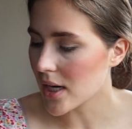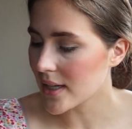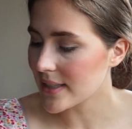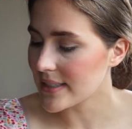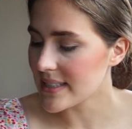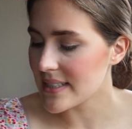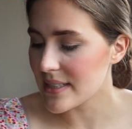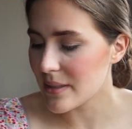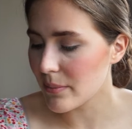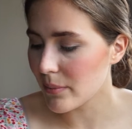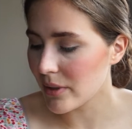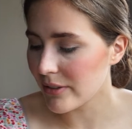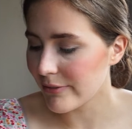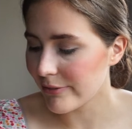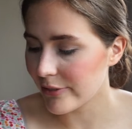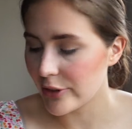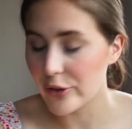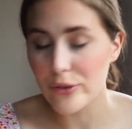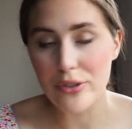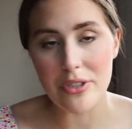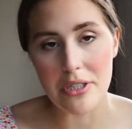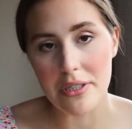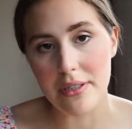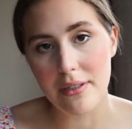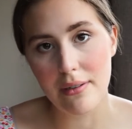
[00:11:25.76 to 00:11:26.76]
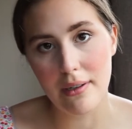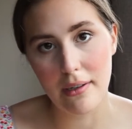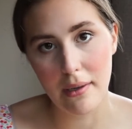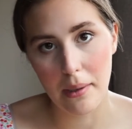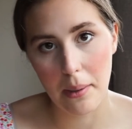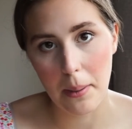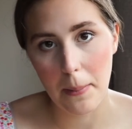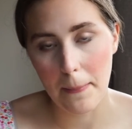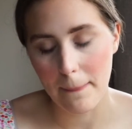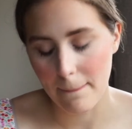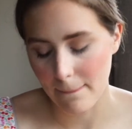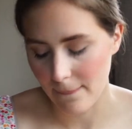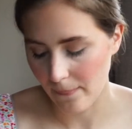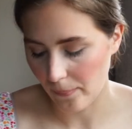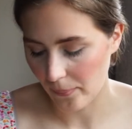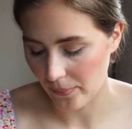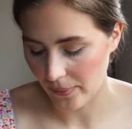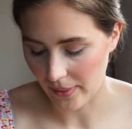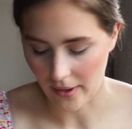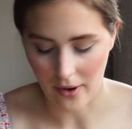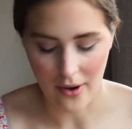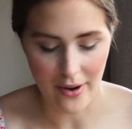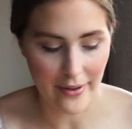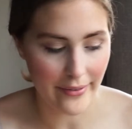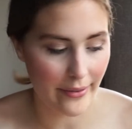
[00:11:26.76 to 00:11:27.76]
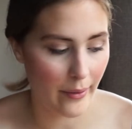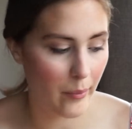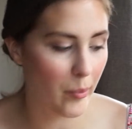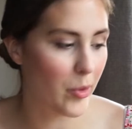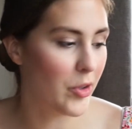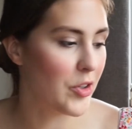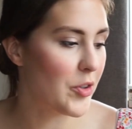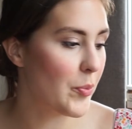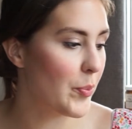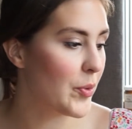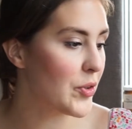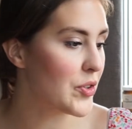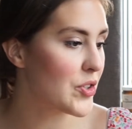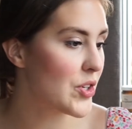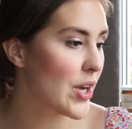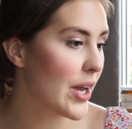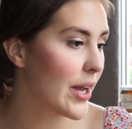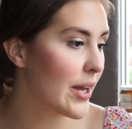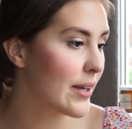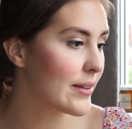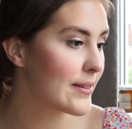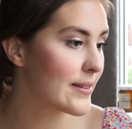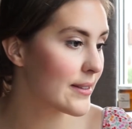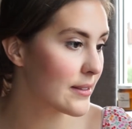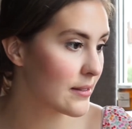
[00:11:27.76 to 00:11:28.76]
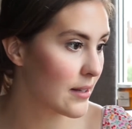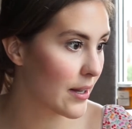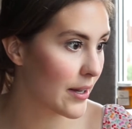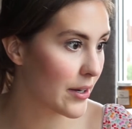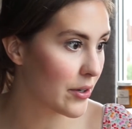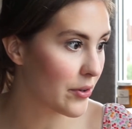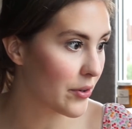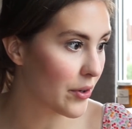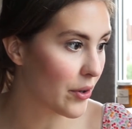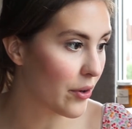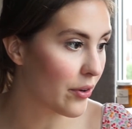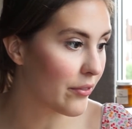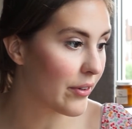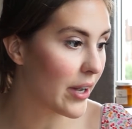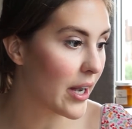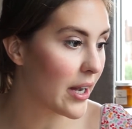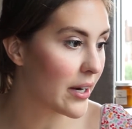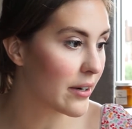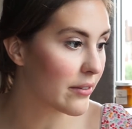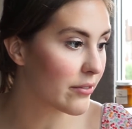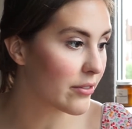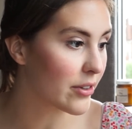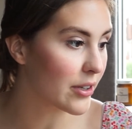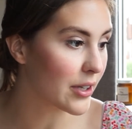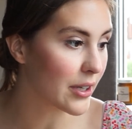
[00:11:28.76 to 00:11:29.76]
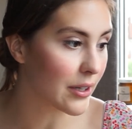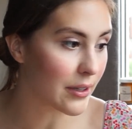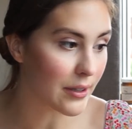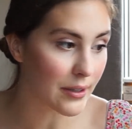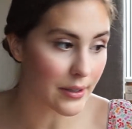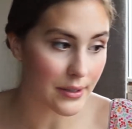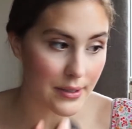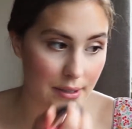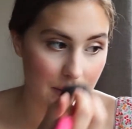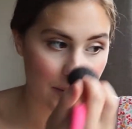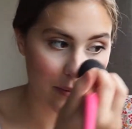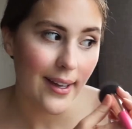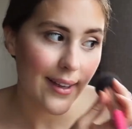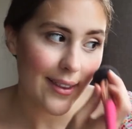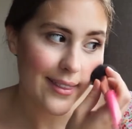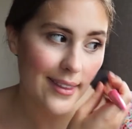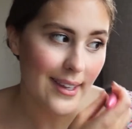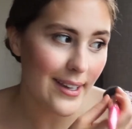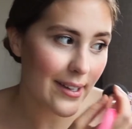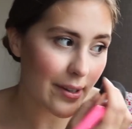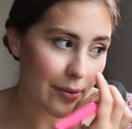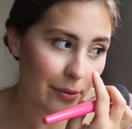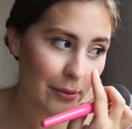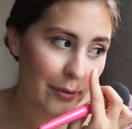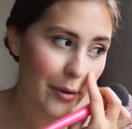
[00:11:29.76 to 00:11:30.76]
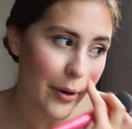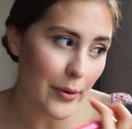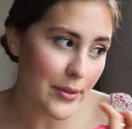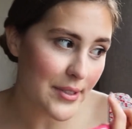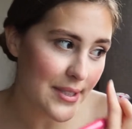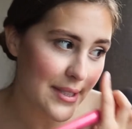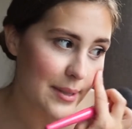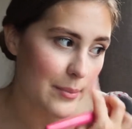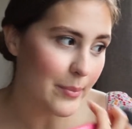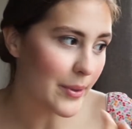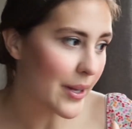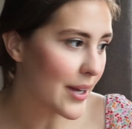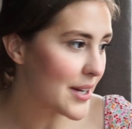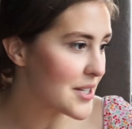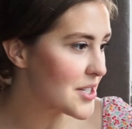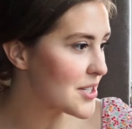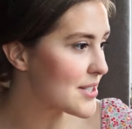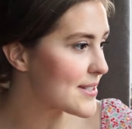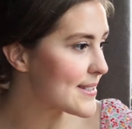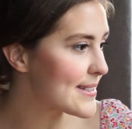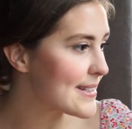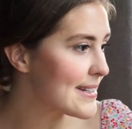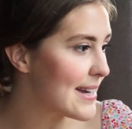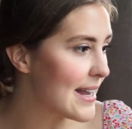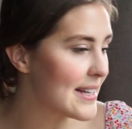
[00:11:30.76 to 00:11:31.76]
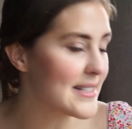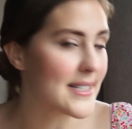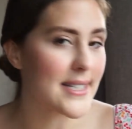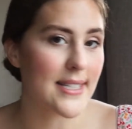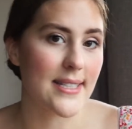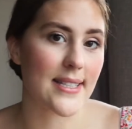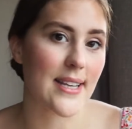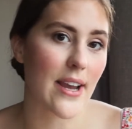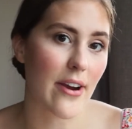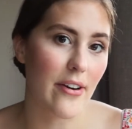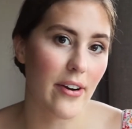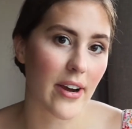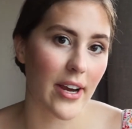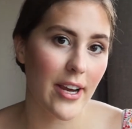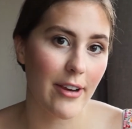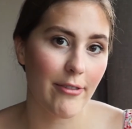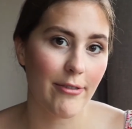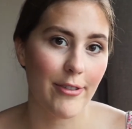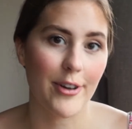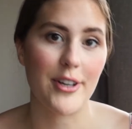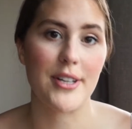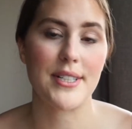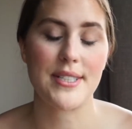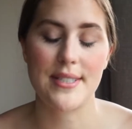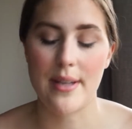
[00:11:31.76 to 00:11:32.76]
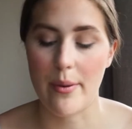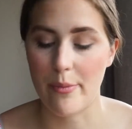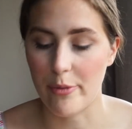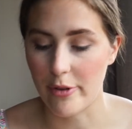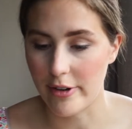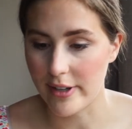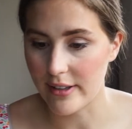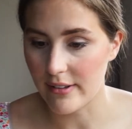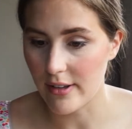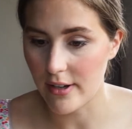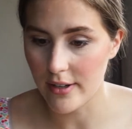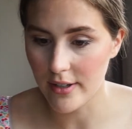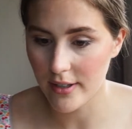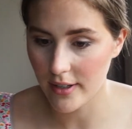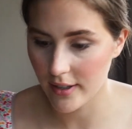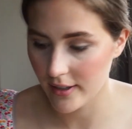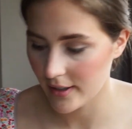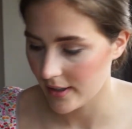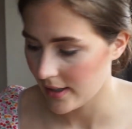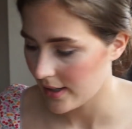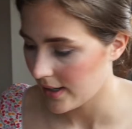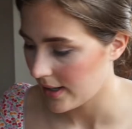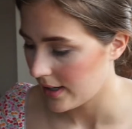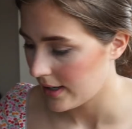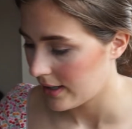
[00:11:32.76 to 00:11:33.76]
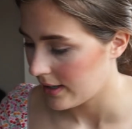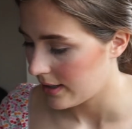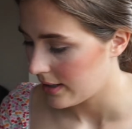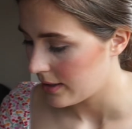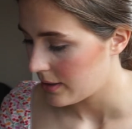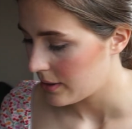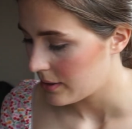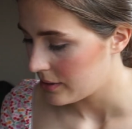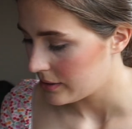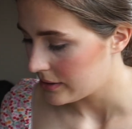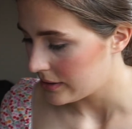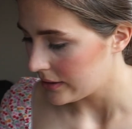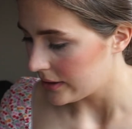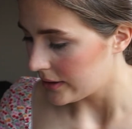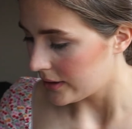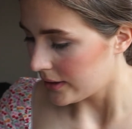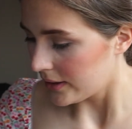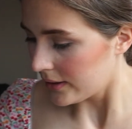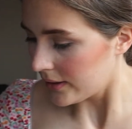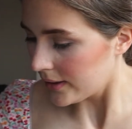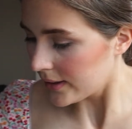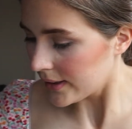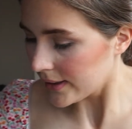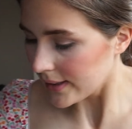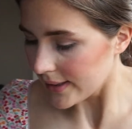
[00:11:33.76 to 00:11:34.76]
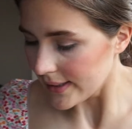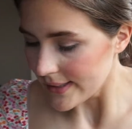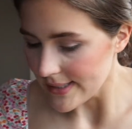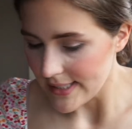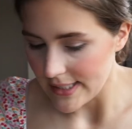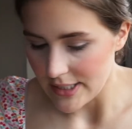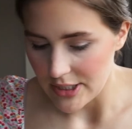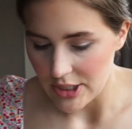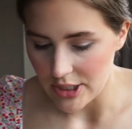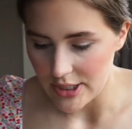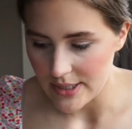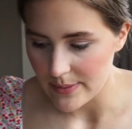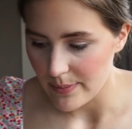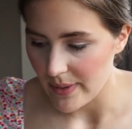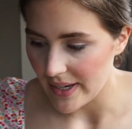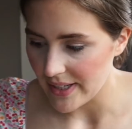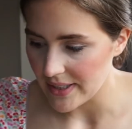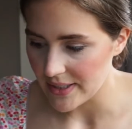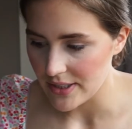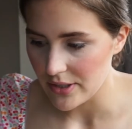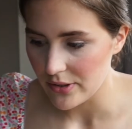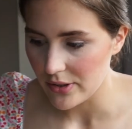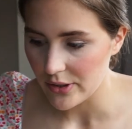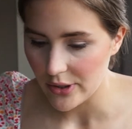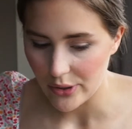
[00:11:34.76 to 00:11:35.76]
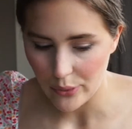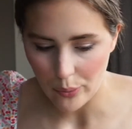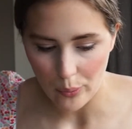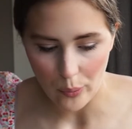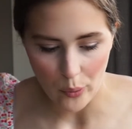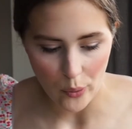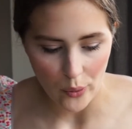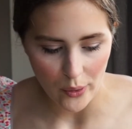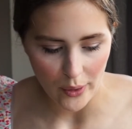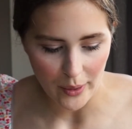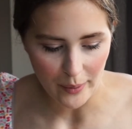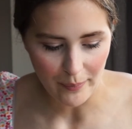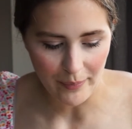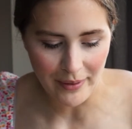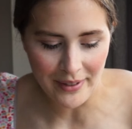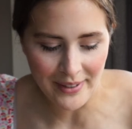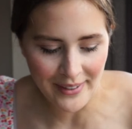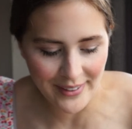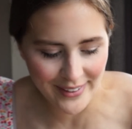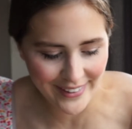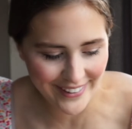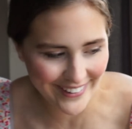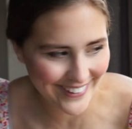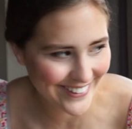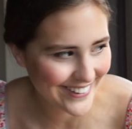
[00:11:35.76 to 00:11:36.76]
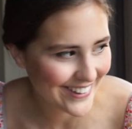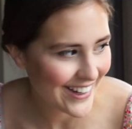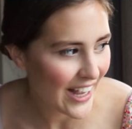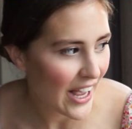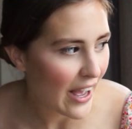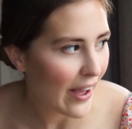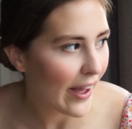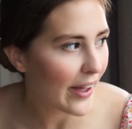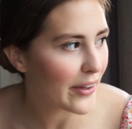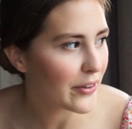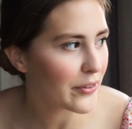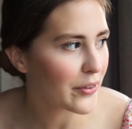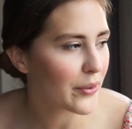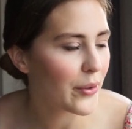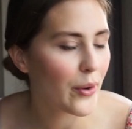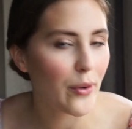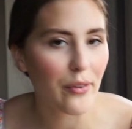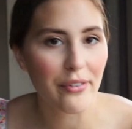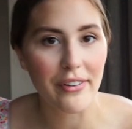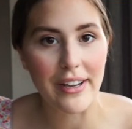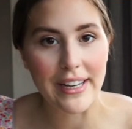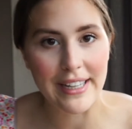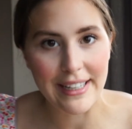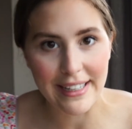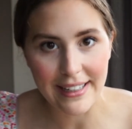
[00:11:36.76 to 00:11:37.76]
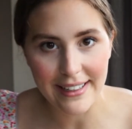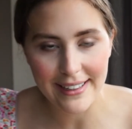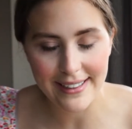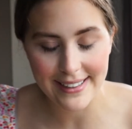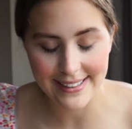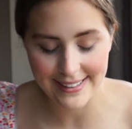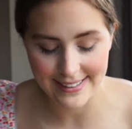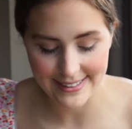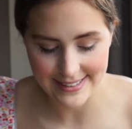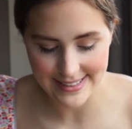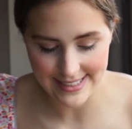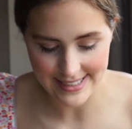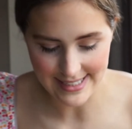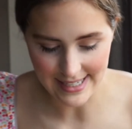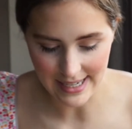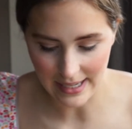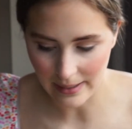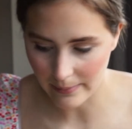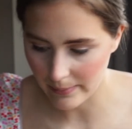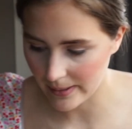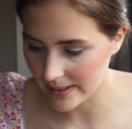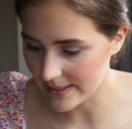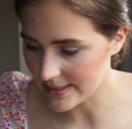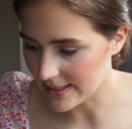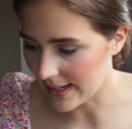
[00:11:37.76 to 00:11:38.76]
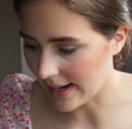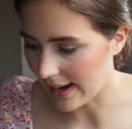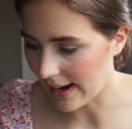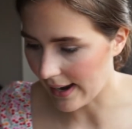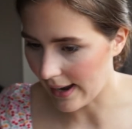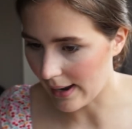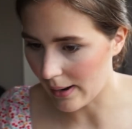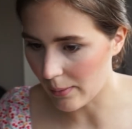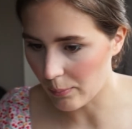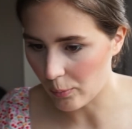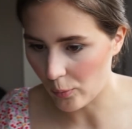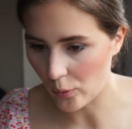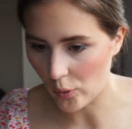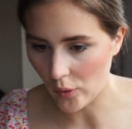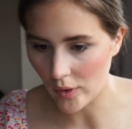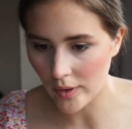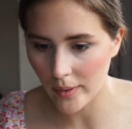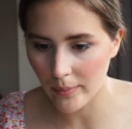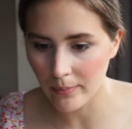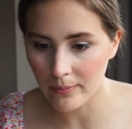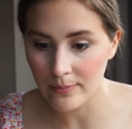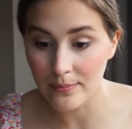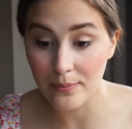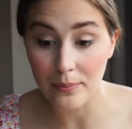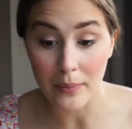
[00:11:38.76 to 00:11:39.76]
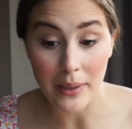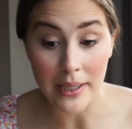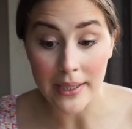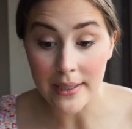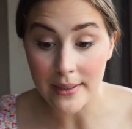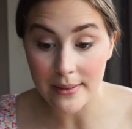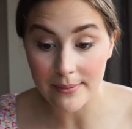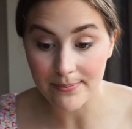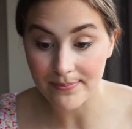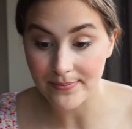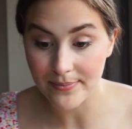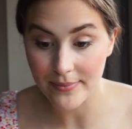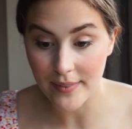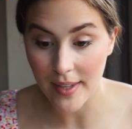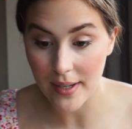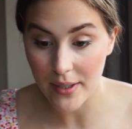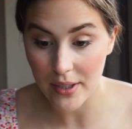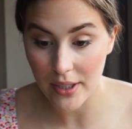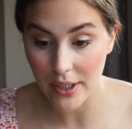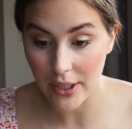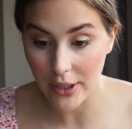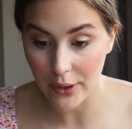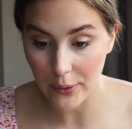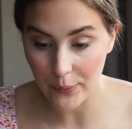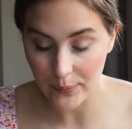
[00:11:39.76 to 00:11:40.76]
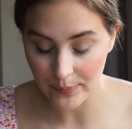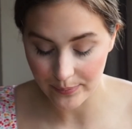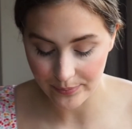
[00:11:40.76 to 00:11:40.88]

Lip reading: Dim Infusion? Are there multiple shades? I don't know, I've had it for years. I think a rosy blush is necessary for a summery look, because it just makes you look warm. I don't know if I needed it today because I am warm, but there you go.